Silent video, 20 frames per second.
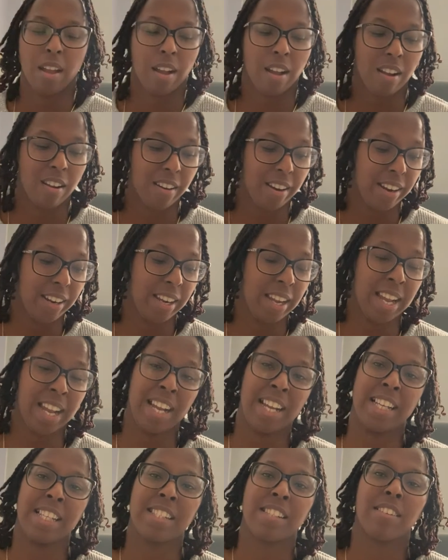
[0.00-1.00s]
All right,
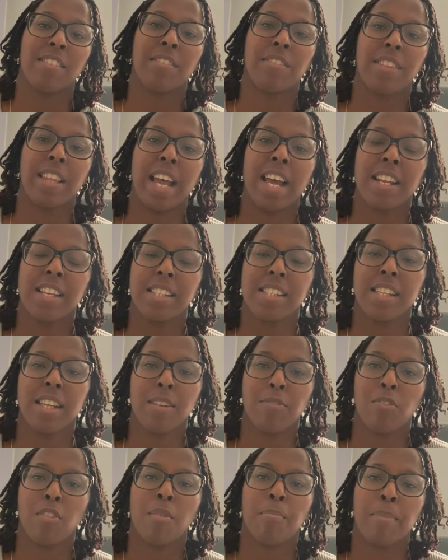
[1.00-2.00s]
guys, so that is
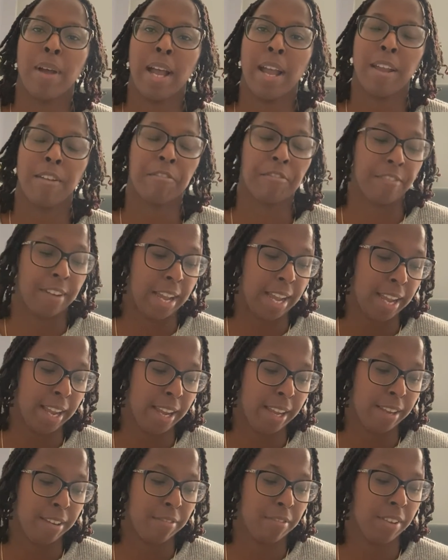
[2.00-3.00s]
it for my
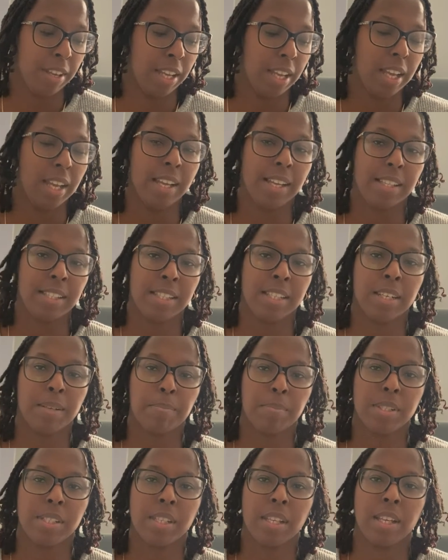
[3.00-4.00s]
5
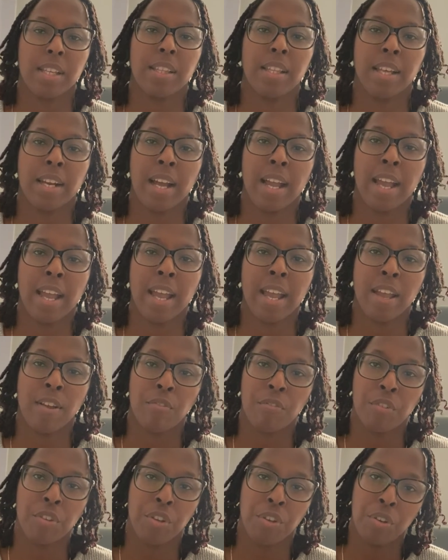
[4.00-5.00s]
tips that I
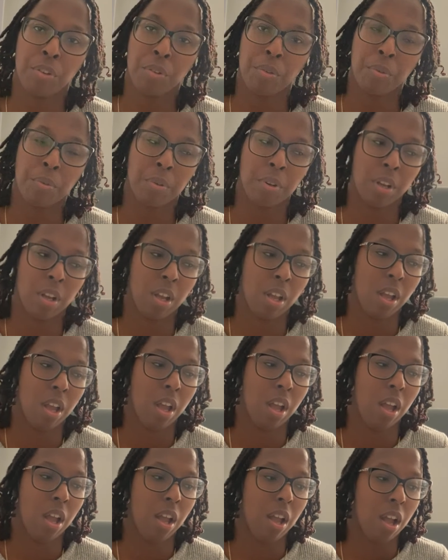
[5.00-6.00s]
have for you
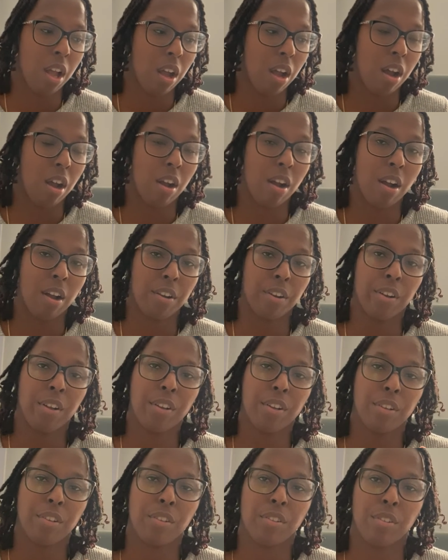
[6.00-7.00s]
on
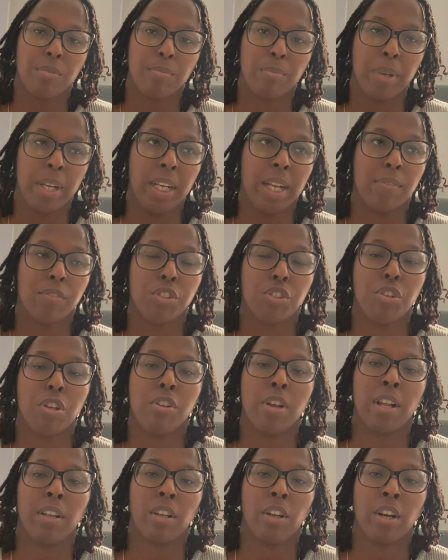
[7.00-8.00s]
being able
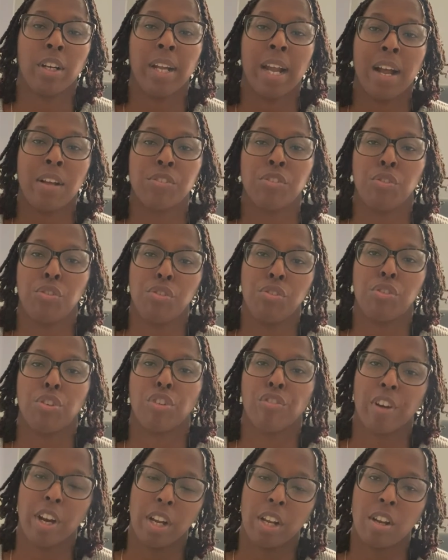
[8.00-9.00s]
to learning how to use your
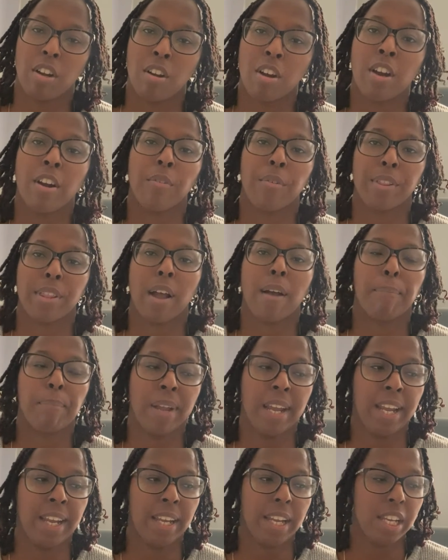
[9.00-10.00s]
credit card without
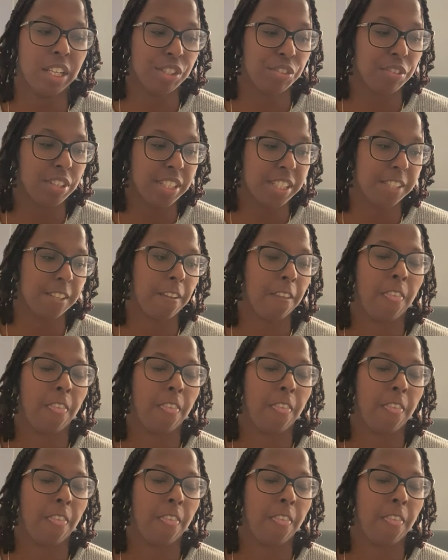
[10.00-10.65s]
paying interest.